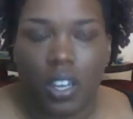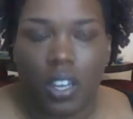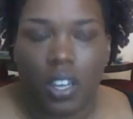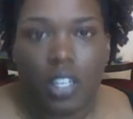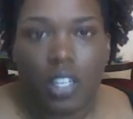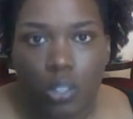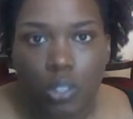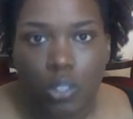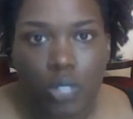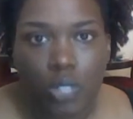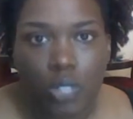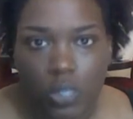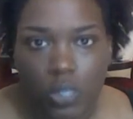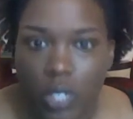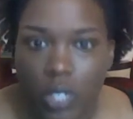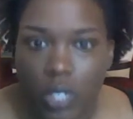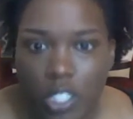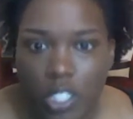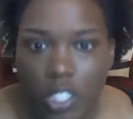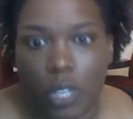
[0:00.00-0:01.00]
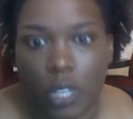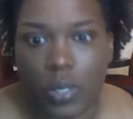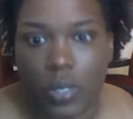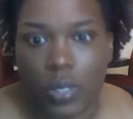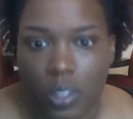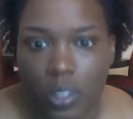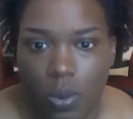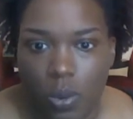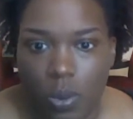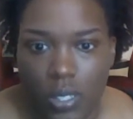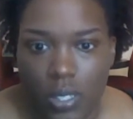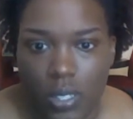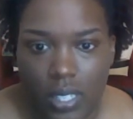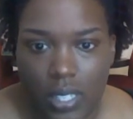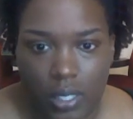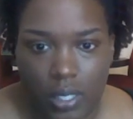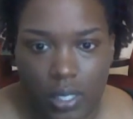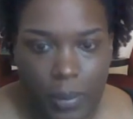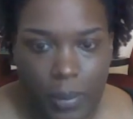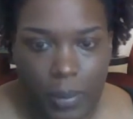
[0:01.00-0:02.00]
you should really show us the corset
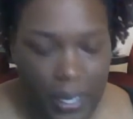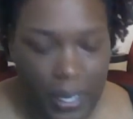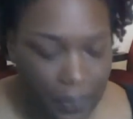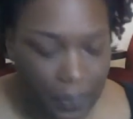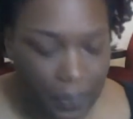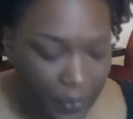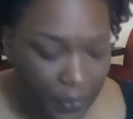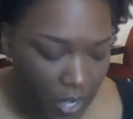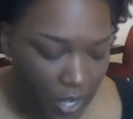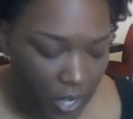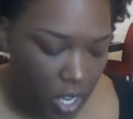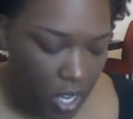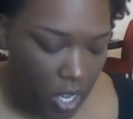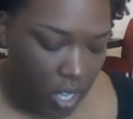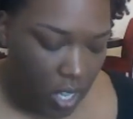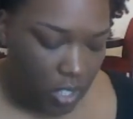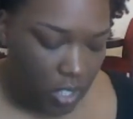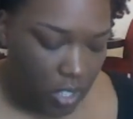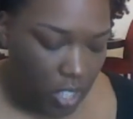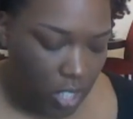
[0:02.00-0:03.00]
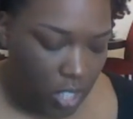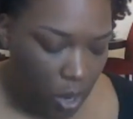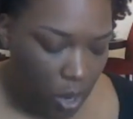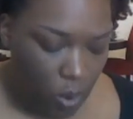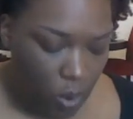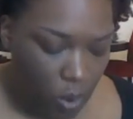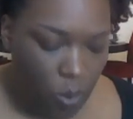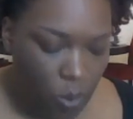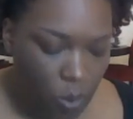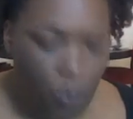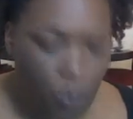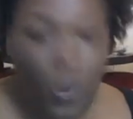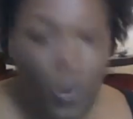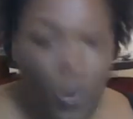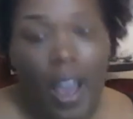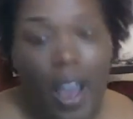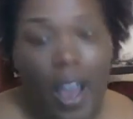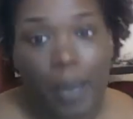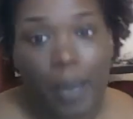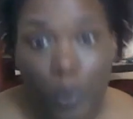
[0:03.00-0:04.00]
that you made. So
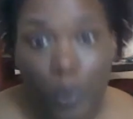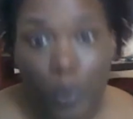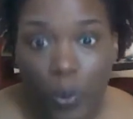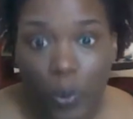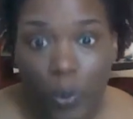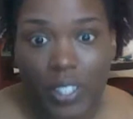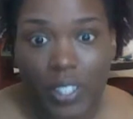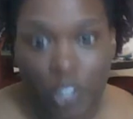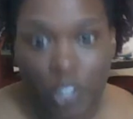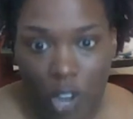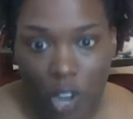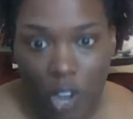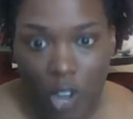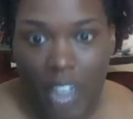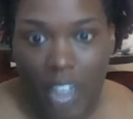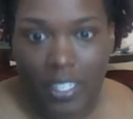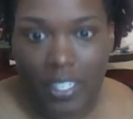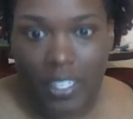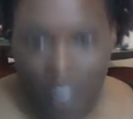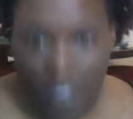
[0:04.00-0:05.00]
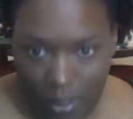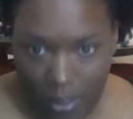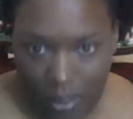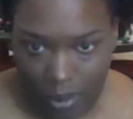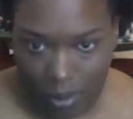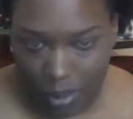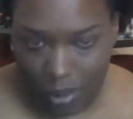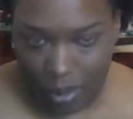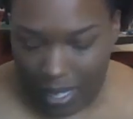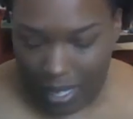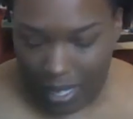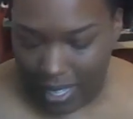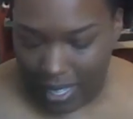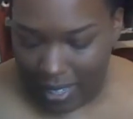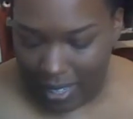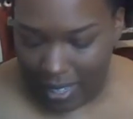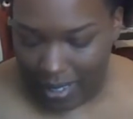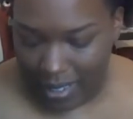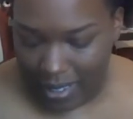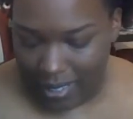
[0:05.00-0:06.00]
what I'm going to try and do
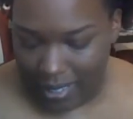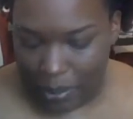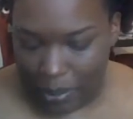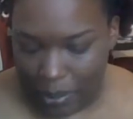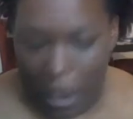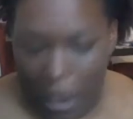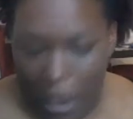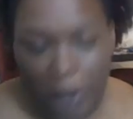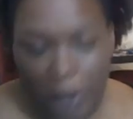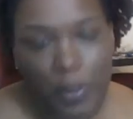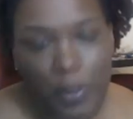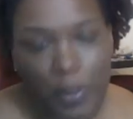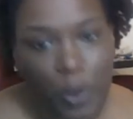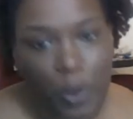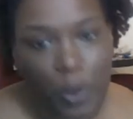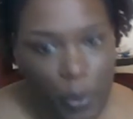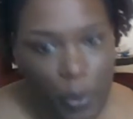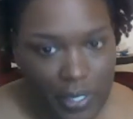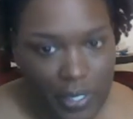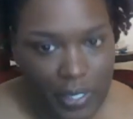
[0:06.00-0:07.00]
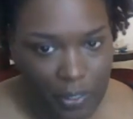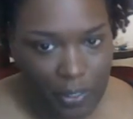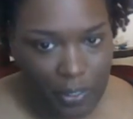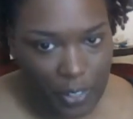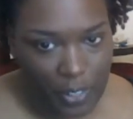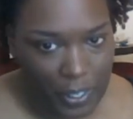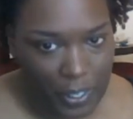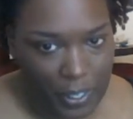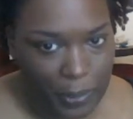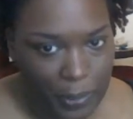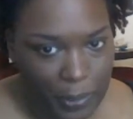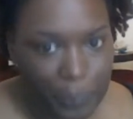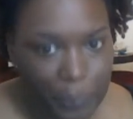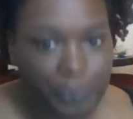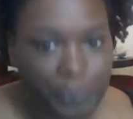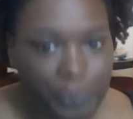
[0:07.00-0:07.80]
is model the corset for you.